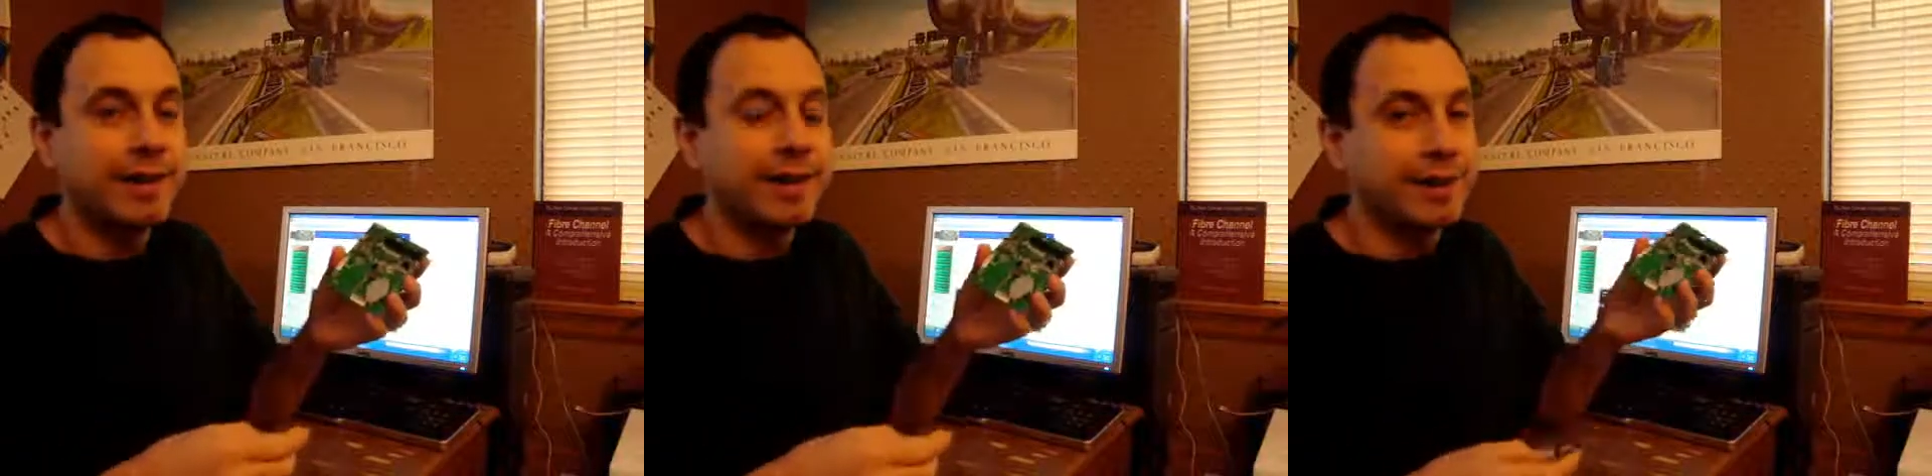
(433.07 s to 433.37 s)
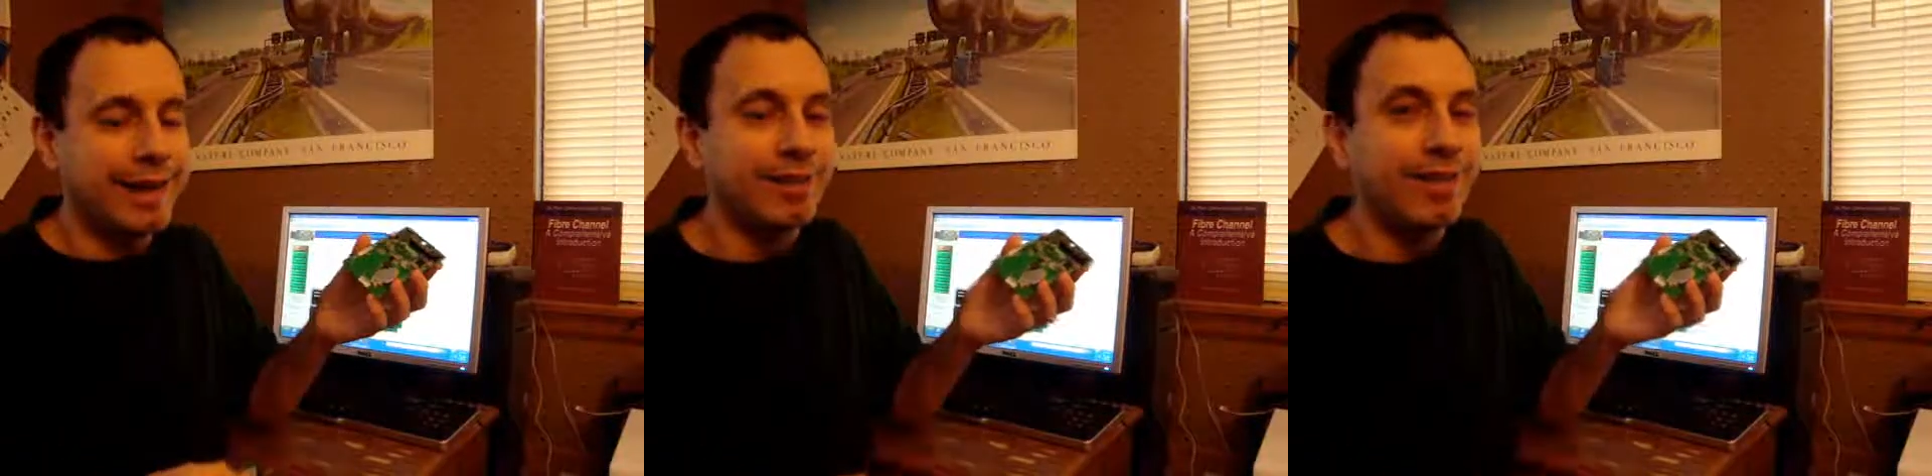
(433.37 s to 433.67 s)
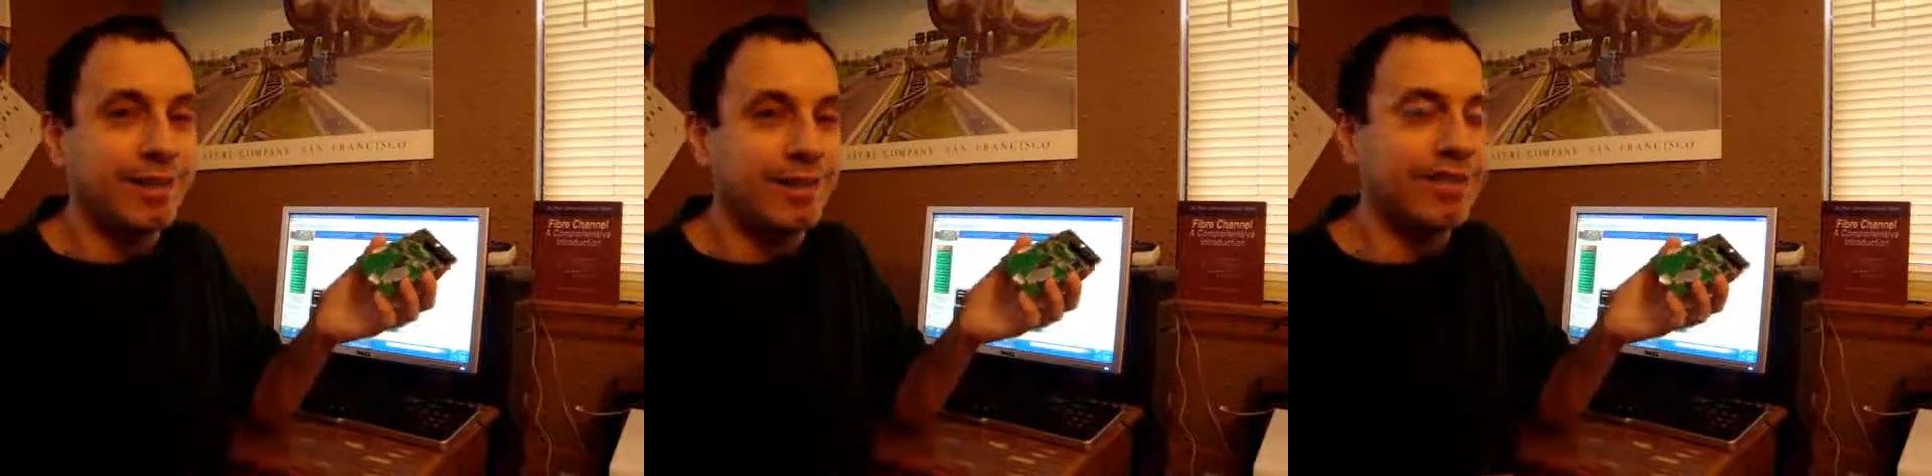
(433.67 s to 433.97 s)
and
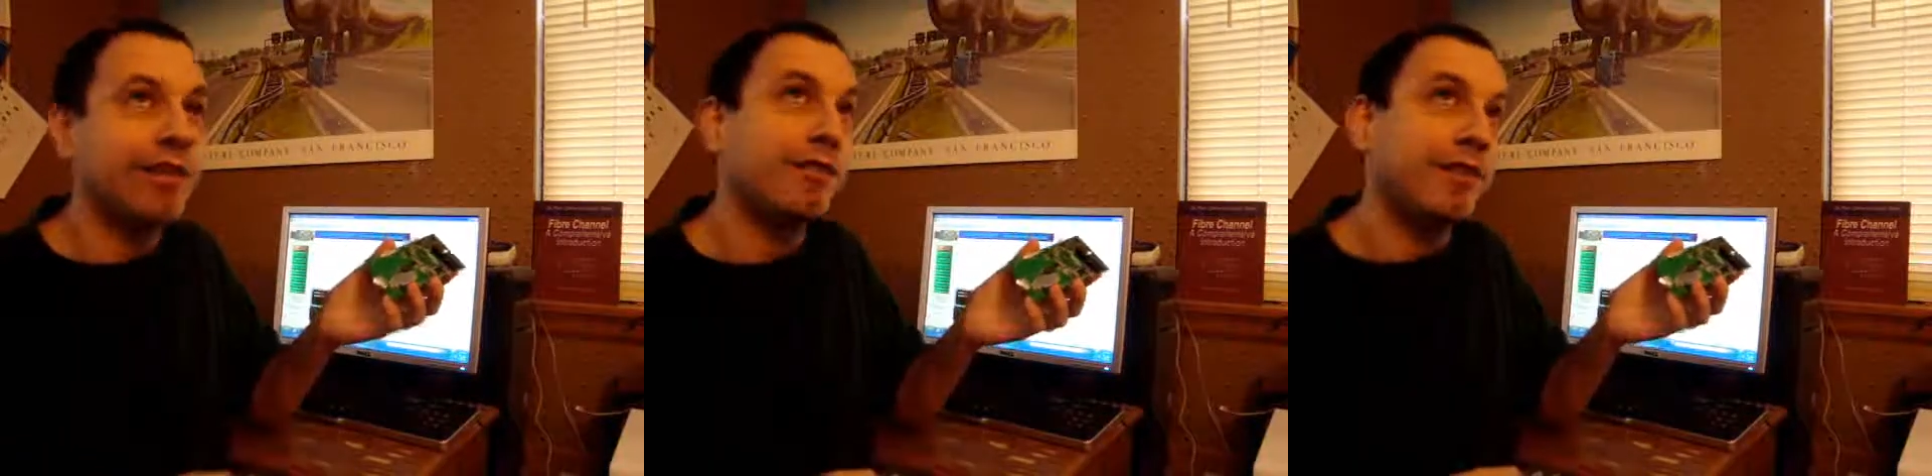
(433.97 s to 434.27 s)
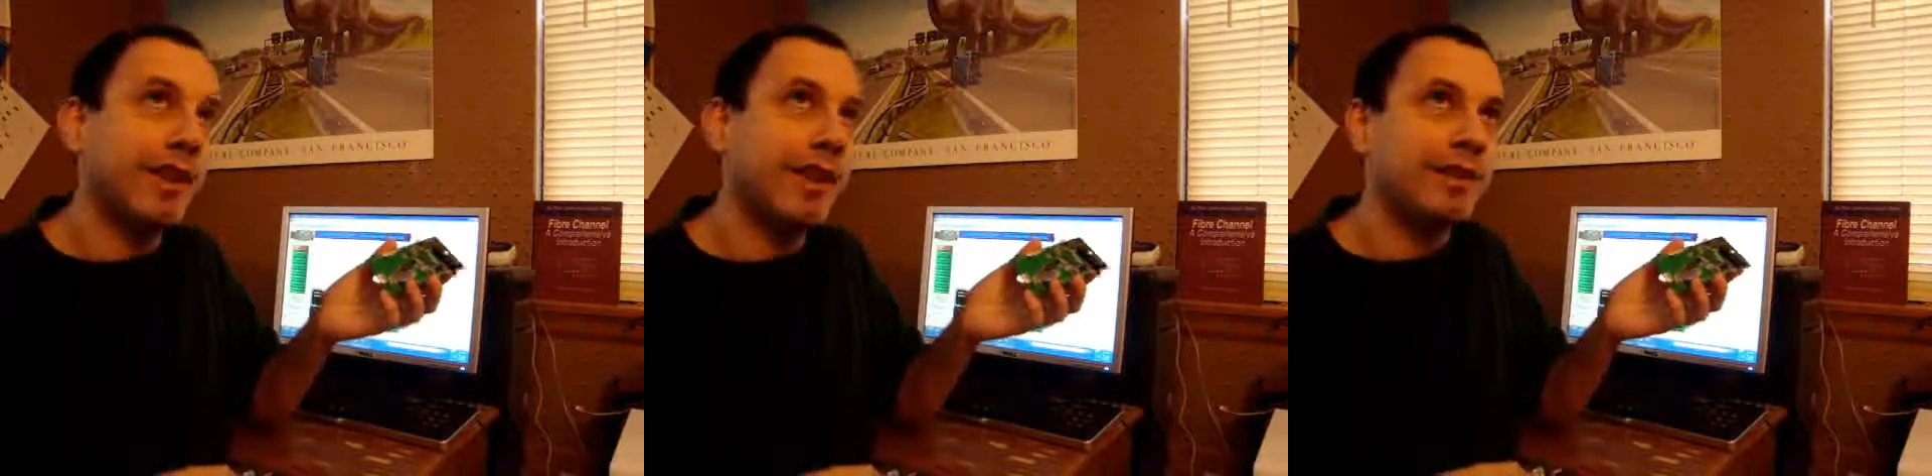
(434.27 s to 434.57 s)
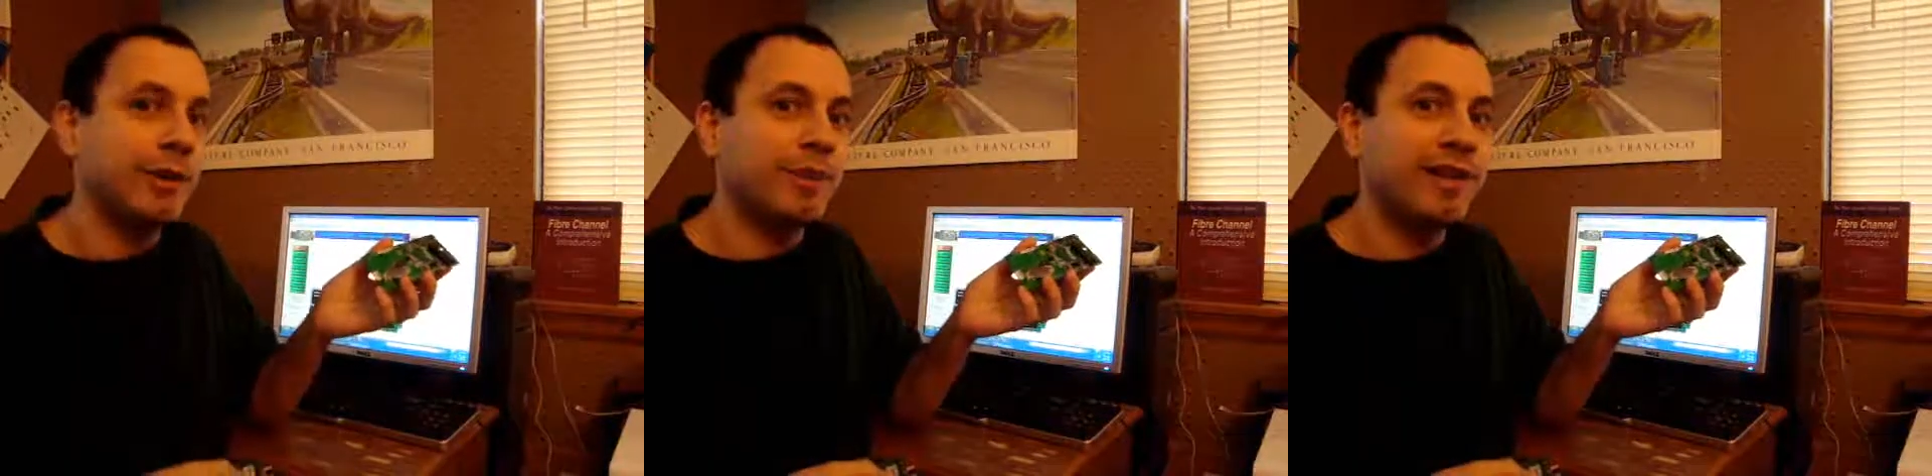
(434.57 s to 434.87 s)
actually there's a little fly in
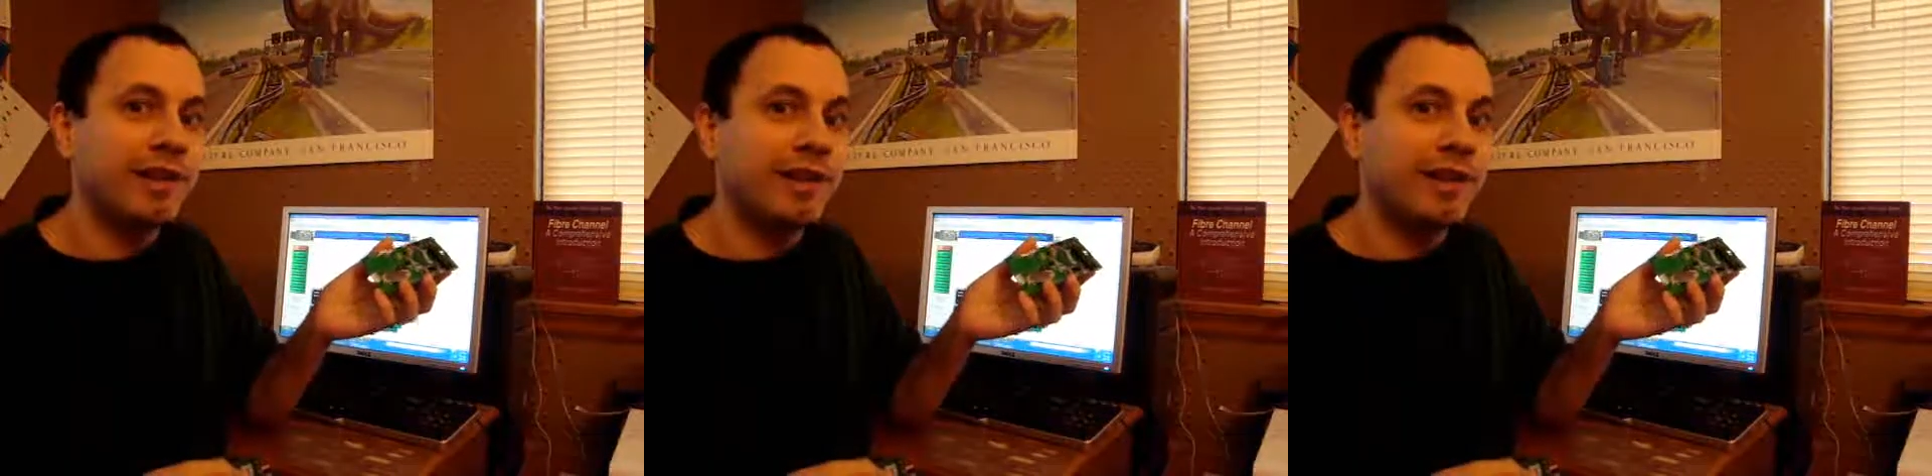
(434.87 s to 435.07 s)
the ointment here.